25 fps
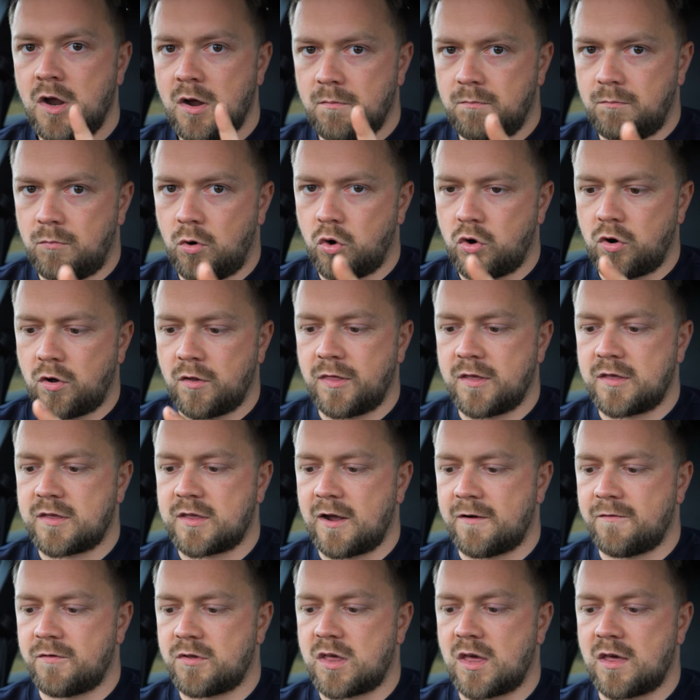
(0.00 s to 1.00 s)
More on the
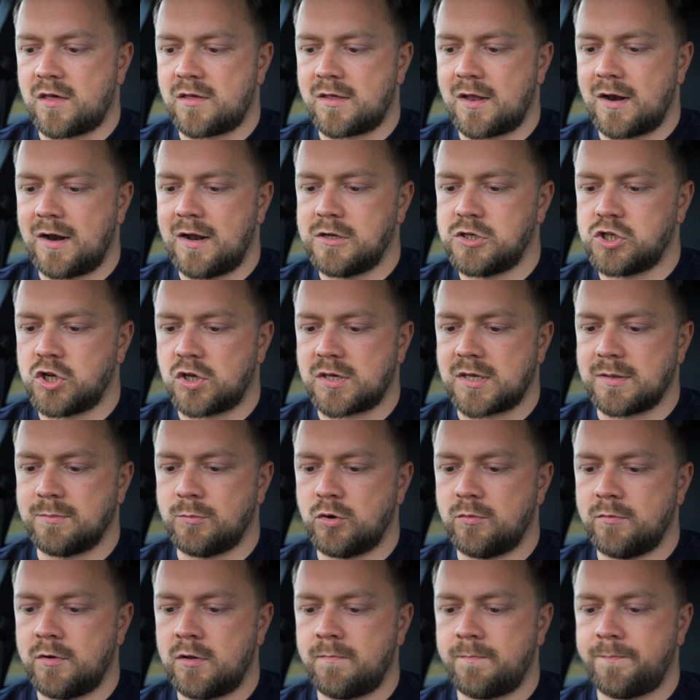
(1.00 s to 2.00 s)
service history in just a
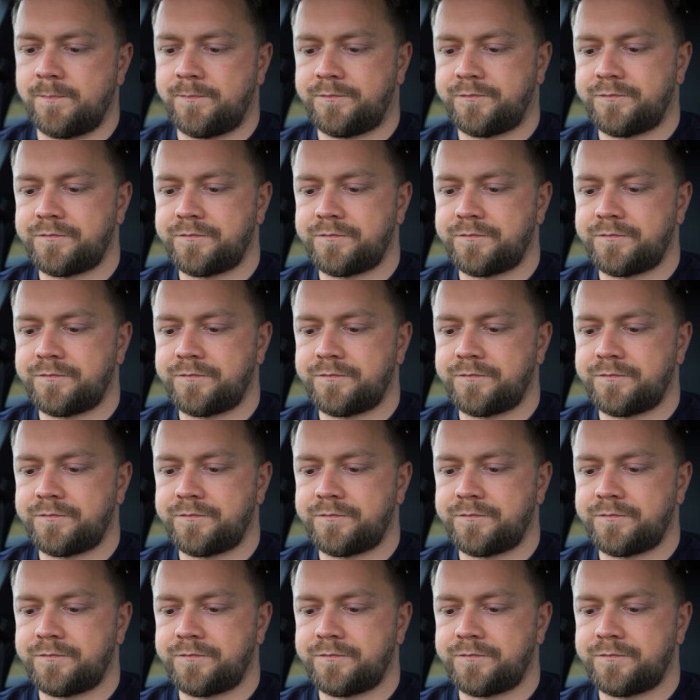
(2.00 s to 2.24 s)
moment.